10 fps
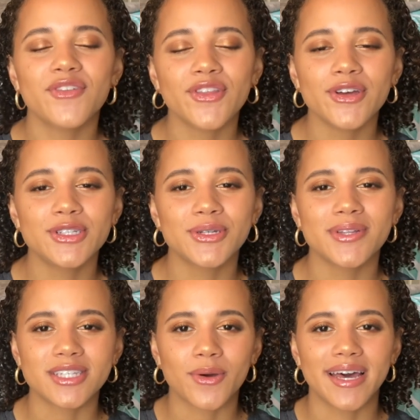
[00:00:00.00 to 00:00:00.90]
further ado,
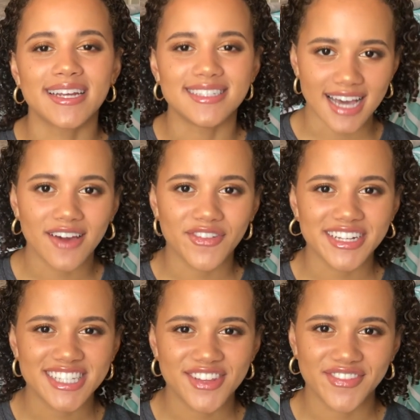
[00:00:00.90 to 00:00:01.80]
let's go ahead and dive on
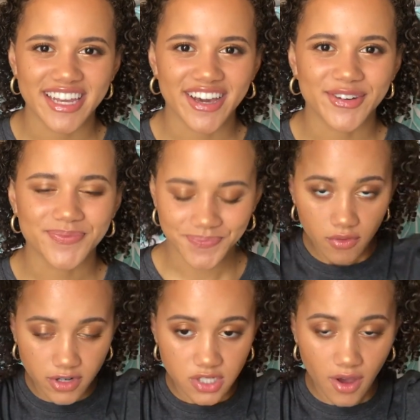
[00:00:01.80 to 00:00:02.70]
into the video.
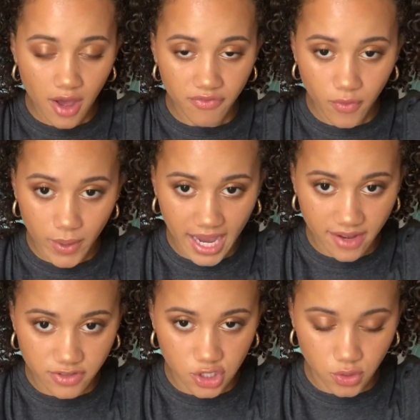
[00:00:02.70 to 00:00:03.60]
First off, we
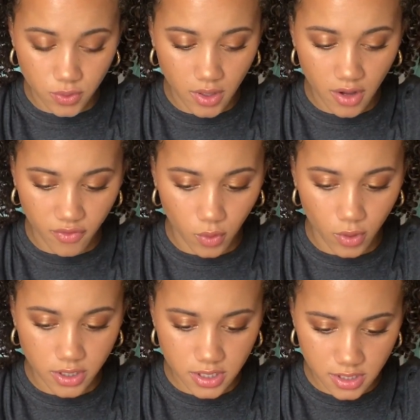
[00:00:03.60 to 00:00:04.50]
have to, of
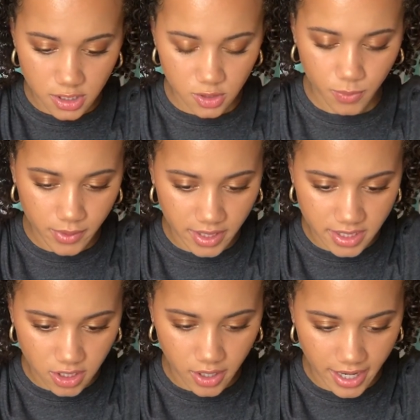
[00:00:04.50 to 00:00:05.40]
course,
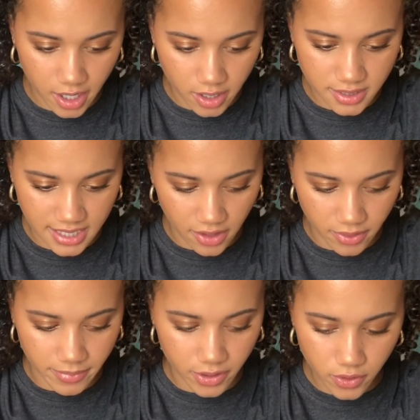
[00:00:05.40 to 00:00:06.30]
split our hair down the
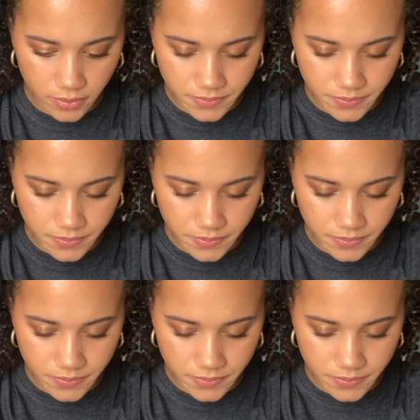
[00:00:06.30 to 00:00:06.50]
middle.